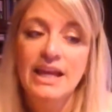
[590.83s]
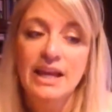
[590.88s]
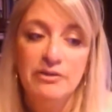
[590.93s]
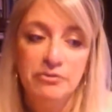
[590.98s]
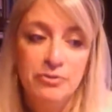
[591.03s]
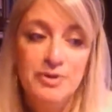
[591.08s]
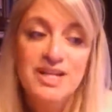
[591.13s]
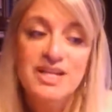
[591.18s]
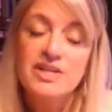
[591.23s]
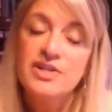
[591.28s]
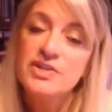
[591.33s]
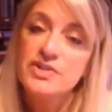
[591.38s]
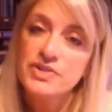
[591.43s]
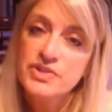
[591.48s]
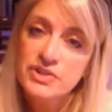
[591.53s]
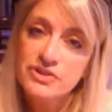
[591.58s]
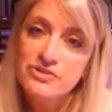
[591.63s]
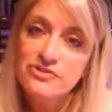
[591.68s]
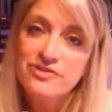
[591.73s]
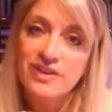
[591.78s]
If we did a
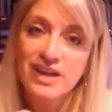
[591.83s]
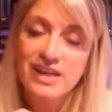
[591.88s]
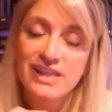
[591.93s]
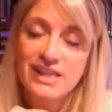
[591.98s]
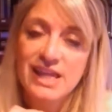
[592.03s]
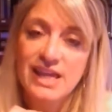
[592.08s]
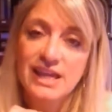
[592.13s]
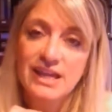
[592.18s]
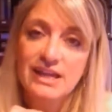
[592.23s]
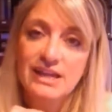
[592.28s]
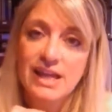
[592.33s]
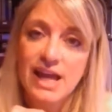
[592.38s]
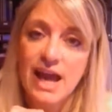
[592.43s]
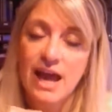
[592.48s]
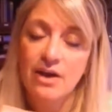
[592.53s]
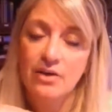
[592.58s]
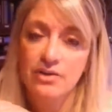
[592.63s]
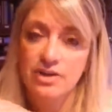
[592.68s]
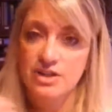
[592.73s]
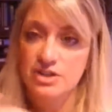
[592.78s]
survey then
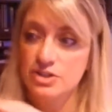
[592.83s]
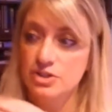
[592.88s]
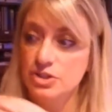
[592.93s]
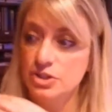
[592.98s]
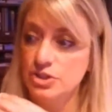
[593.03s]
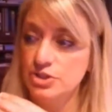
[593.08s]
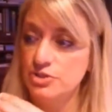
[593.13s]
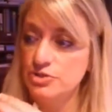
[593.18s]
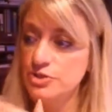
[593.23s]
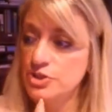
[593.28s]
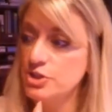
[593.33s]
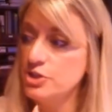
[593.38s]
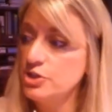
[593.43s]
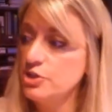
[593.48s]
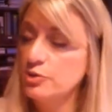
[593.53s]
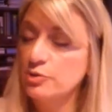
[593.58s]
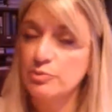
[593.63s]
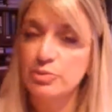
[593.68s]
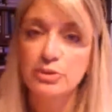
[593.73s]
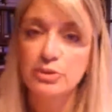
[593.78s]
out into
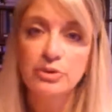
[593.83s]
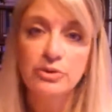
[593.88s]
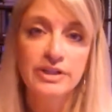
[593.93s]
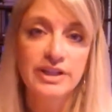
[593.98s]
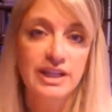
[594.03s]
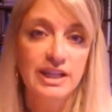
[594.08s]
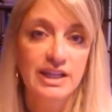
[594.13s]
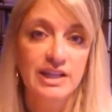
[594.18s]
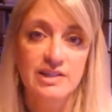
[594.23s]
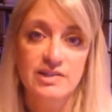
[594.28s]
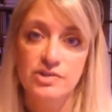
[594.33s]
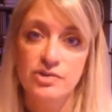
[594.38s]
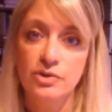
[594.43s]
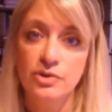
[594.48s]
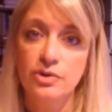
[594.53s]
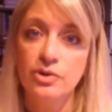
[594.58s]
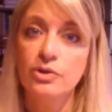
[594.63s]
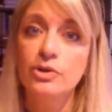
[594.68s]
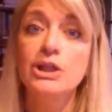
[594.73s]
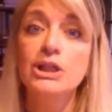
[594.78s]
your employees,
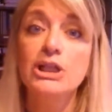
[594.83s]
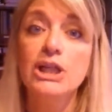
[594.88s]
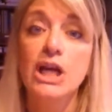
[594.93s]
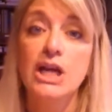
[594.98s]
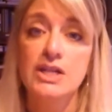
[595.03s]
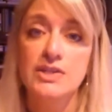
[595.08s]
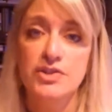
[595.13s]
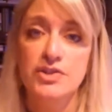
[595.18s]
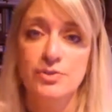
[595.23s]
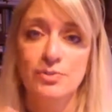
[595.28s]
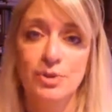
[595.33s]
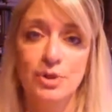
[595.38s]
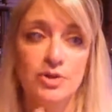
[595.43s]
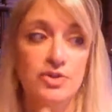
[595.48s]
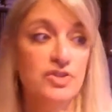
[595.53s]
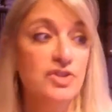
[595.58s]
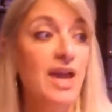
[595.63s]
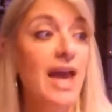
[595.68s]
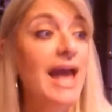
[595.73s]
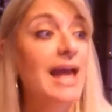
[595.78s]
your current
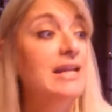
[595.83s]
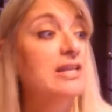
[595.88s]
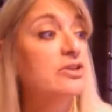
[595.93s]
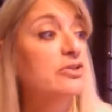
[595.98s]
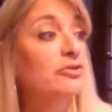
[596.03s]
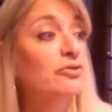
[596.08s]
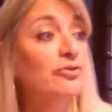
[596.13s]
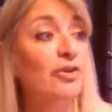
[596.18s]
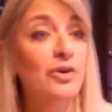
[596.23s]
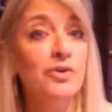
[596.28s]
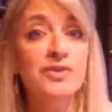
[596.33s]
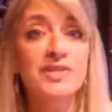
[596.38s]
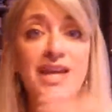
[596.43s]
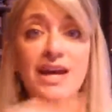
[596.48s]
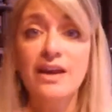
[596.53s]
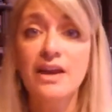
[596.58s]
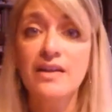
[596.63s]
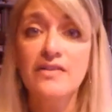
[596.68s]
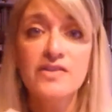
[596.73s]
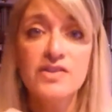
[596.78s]
customers, and to folks
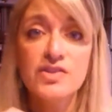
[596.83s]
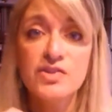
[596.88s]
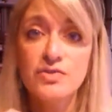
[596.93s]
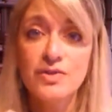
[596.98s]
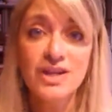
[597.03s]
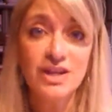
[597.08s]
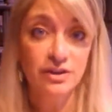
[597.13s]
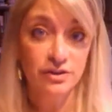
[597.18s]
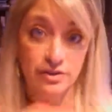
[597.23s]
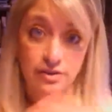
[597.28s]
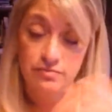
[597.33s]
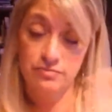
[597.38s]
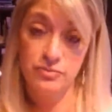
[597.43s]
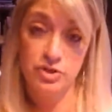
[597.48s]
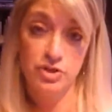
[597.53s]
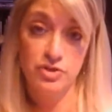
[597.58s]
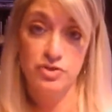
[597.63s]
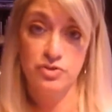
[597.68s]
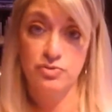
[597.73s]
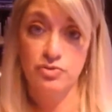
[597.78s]
out on the street,
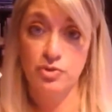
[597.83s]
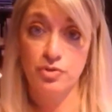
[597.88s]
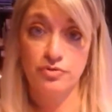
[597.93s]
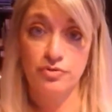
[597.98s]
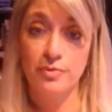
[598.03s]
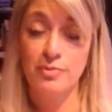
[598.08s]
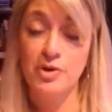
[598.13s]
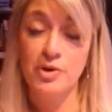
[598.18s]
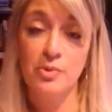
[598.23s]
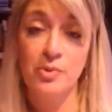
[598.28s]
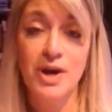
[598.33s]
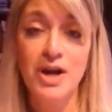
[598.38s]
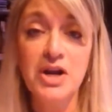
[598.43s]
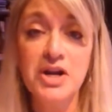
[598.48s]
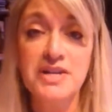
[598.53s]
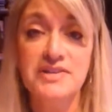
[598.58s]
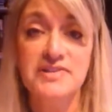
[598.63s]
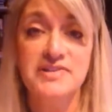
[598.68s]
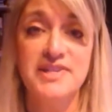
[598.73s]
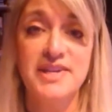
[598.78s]
just from an
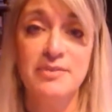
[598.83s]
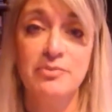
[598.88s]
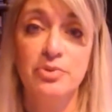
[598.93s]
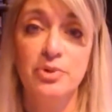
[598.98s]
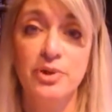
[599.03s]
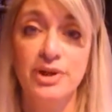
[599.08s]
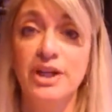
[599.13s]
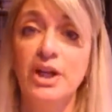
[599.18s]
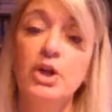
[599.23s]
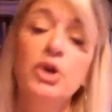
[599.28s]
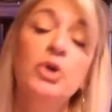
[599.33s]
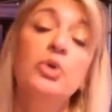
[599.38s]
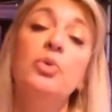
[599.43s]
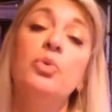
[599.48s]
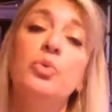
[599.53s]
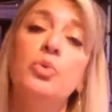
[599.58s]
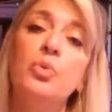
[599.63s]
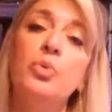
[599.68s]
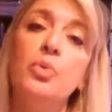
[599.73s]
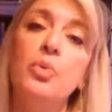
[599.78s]
awareness standpoint,
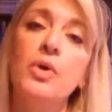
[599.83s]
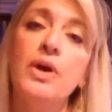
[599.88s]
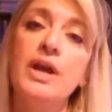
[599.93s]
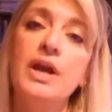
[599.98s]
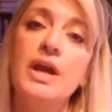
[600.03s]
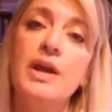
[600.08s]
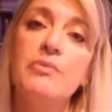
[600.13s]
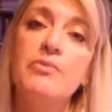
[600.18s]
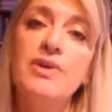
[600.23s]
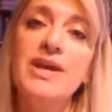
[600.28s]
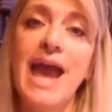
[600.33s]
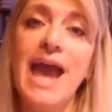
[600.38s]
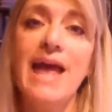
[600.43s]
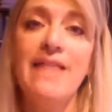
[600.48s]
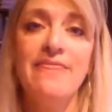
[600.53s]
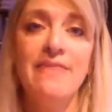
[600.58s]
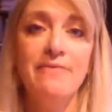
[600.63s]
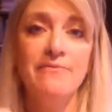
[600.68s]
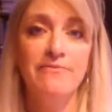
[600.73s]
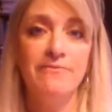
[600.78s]
and we
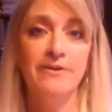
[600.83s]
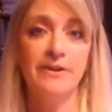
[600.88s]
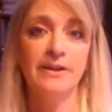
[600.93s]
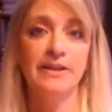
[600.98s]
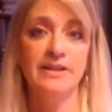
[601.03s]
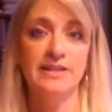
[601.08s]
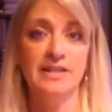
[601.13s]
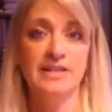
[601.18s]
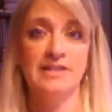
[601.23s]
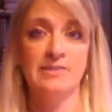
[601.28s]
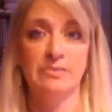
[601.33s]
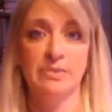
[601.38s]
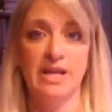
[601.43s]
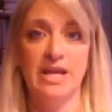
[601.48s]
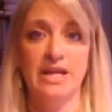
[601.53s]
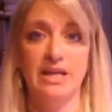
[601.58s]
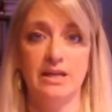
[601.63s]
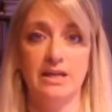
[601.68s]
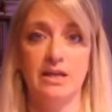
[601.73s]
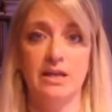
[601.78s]
had them fill in this
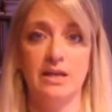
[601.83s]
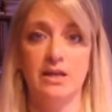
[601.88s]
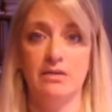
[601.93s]
blank.